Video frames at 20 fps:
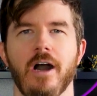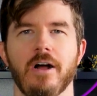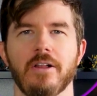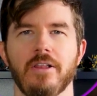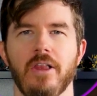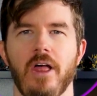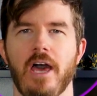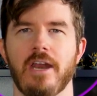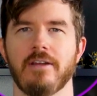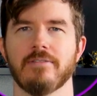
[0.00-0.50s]
a
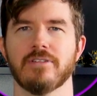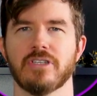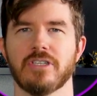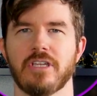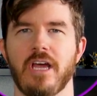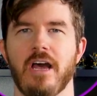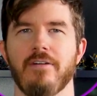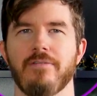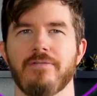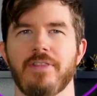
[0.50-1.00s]
lot of
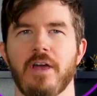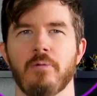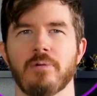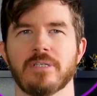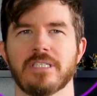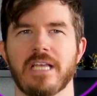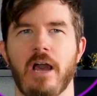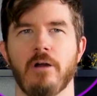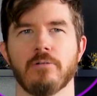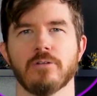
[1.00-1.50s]
stuff that
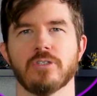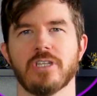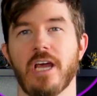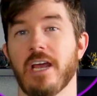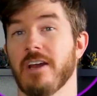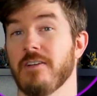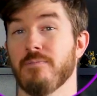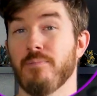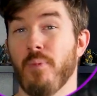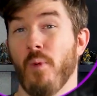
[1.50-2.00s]
was
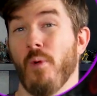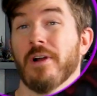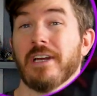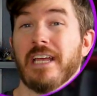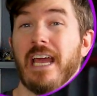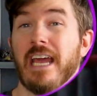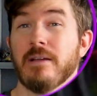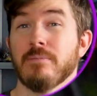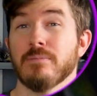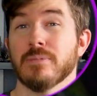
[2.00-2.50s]
outside of board
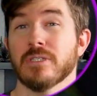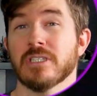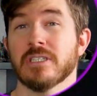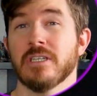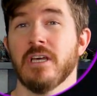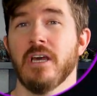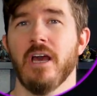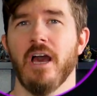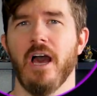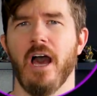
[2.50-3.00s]

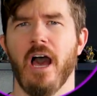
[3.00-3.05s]
games.